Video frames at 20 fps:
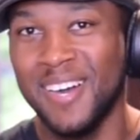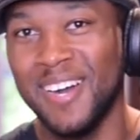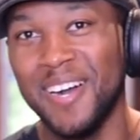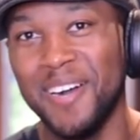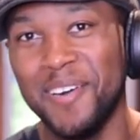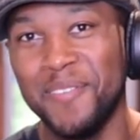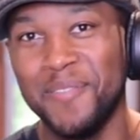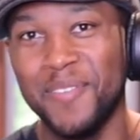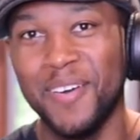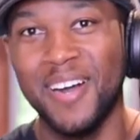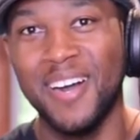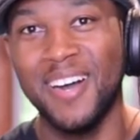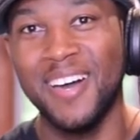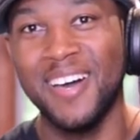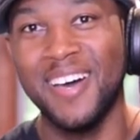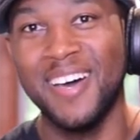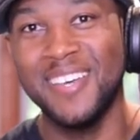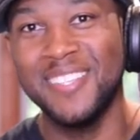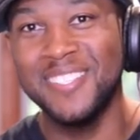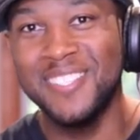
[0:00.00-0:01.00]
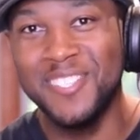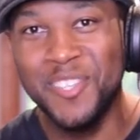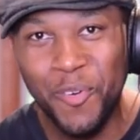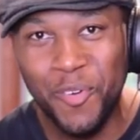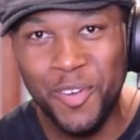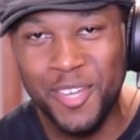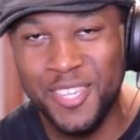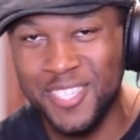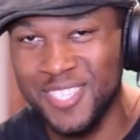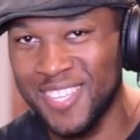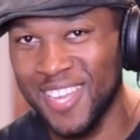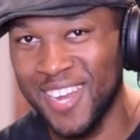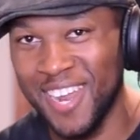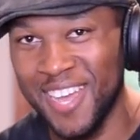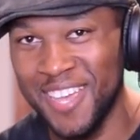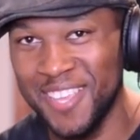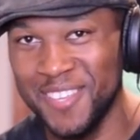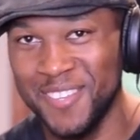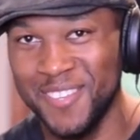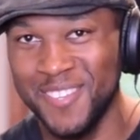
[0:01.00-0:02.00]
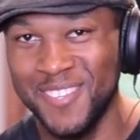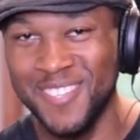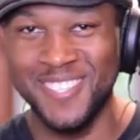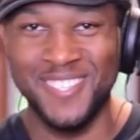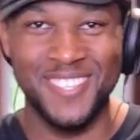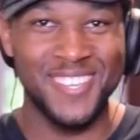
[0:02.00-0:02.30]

of toys that I use.